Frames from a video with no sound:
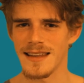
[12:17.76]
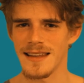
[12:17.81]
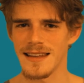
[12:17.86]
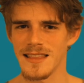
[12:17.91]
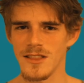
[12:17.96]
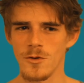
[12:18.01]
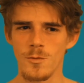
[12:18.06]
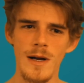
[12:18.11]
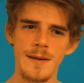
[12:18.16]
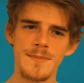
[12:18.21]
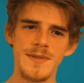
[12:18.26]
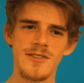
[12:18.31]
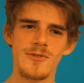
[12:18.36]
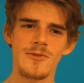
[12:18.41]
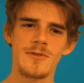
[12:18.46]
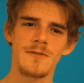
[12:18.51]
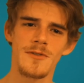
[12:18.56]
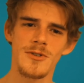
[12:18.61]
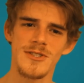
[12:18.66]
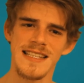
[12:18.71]
The web's
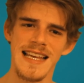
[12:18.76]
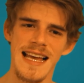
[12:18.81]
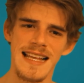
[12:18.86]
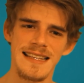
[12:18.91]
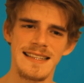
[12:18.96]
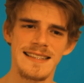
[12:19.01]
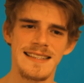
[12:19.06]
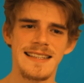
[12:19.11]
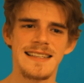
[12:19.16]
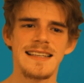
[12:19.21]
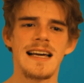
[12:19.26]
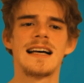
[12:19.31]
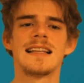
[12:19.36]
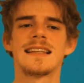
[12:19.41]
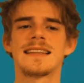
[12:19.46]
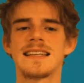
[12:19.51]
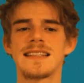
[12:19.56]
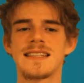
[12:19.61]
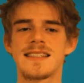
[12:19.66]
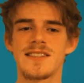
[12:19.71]
universality
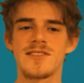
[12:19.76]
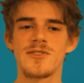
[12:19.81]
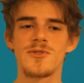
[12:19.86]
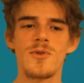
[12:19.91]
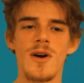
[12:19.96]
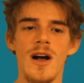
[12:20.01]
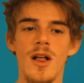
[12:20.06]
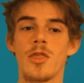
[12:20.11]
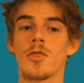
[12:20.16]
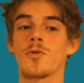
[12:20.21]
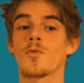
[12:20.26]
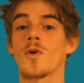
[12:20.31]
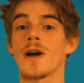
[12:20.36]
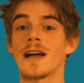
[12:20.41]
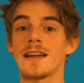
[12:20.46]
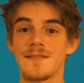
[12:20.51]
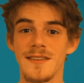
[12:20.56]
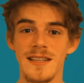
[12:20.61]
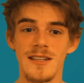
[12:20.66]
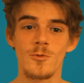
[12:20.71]
leads to a
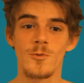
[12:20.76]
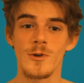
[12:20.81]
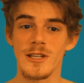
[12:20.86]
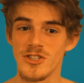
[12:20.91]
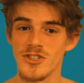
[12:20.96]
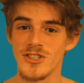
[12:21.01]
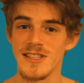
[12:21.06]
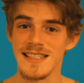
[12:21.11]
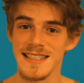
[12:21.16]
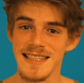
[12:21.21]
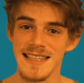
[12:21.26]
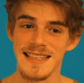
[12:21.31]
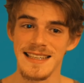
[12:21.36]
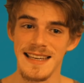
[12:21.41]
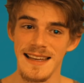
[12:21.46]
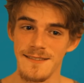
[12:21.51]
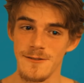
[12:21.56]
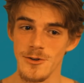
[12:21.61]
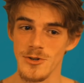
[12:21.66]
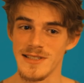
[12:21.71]
thriving richness and
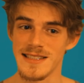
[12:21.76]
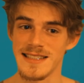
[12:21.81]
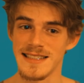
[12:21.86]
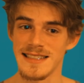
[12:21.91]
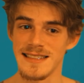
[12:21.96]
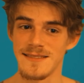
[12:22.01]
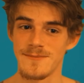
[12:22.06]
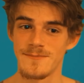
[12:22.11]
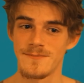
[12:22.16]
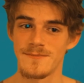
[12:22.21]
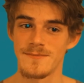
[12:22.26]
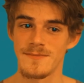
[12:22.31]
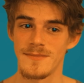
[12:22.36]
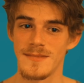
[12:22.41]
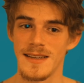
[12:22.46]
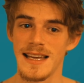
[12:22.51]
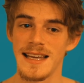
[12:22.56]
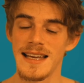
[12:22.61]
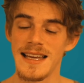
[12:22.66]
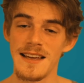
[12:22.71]
diversity.
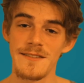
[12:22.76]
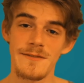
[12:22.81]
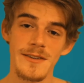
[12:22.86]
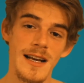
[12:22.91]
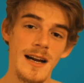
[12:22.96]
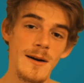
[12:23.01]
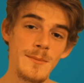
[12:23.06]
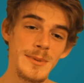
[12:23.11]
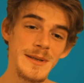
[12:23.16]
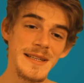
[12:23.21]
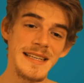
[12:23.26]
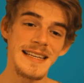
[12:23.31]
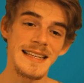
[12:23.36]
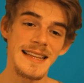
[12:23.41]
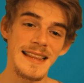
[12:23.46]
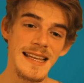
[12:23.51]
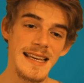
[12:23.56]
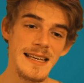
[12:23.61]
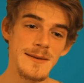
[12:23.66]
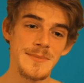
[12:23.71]
If a company
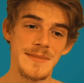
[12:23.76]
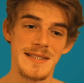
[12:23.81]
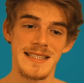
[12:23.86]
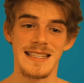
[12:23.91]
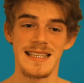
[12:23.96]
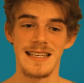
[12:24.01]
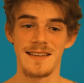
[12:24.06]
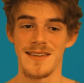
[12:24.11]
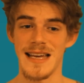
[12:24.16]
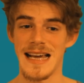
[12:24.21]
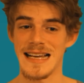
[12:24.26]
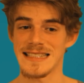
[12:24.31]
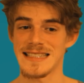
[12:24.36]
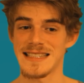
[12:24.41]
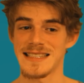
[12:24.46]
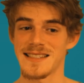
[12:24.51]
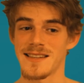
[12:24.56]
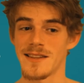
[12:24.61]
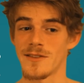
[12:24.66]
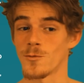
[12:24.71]
claims to give
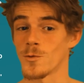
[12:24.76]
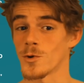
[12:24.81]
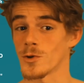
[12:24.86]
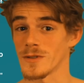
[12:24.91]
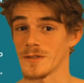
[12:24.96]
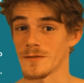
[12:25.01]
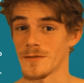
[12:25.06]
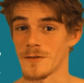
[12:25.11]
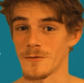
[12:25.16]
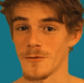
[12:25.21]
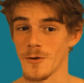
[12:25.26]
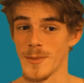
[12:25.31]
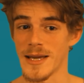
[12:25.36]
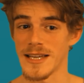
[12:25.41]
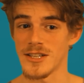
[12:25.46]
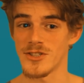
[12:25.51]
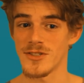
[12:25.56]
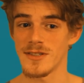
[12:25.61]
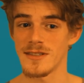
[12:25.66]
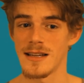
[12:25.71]
access to the world of
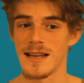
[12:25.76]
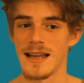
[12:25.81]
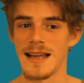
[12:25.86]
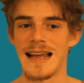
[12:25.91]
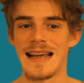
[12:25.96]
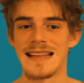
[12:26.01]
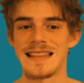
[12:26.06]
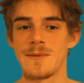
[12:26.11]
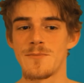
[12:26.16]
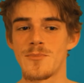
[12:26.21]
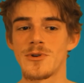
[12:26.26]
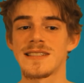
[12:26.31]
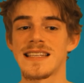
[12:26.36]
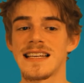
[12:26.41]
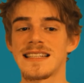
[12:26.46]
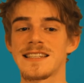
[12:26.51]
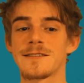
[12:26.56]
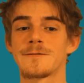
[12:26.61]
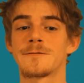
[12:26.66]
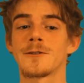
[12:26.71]
information and then
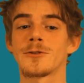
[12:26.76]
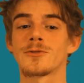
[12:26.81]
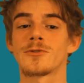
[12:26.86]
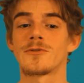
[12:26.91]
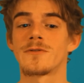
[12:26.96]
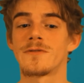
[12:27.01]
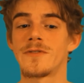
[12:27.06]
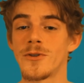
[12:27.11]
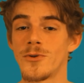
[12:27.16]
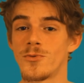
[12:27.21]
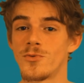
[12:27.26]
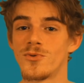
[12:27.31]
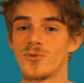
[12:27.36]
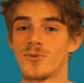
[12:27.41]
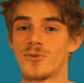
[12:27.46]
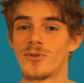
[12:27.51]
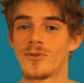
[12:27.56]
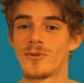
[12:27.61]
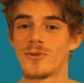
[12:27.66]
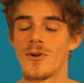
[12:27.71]
presents a filtered view,
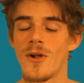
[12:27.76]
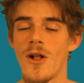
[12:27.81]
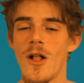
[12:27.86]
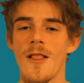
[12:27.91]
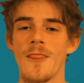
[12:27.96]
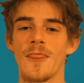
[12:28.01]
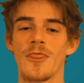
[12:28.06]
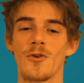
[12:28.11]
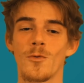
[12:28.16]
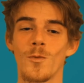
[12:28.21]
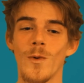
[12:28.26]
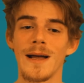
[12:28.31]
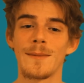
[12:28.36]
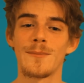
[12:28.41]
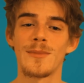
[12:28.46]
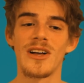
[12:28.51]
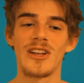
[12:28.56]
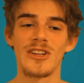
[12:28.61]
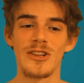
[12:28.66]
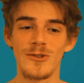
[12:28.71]
the
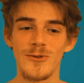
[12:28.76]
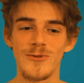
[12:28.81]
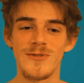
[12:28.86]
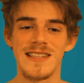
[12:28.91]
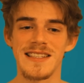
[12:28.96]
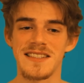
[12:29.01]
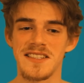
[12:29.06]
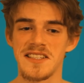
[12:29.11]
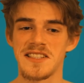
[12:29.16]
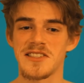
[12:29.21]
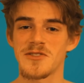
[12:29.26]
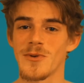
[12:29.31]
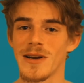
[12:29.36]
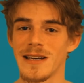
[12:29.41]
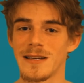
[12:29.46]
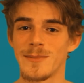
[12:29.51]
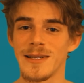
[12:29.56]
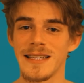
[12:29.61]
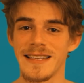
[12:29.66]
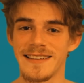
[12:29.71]
web loses its
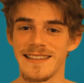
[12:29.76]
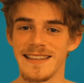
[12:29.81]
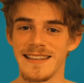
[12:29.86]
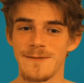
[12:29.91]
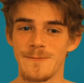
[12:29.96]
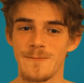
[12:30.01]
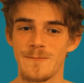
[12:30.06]
credibility.